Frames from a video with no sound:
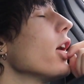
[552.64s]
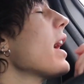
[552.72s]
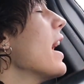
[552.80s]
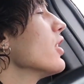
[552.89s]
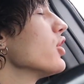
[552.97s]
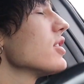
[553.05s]
Oh
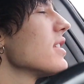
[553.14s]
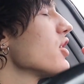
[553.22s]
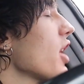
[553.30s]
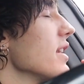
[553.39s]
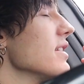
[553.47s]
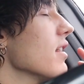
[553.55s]
yeah, just a
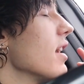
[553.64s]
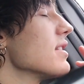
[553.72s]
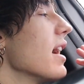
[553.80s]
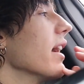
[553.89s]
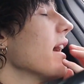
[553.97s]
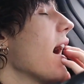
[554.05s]
chai tea
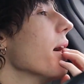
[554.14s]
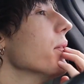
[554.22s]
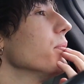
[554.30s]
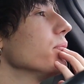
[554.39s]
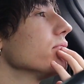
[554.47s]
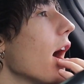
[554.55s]
latte, yeah.
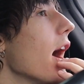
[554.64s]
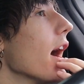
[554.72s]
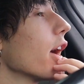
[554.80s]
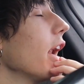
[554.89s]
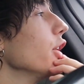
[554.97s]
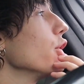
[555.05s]

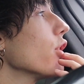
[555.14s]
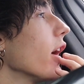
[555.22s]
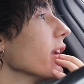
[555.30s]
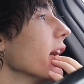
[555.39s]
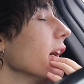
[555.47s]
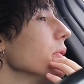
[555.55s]
Could I do
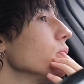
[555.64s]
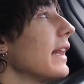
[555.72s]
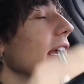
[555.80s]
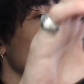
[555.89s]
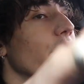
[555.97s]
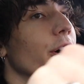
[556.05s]
grande? Yep.
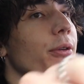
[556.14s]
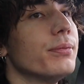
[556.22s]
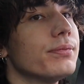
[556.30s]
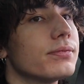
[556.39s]
Thank you.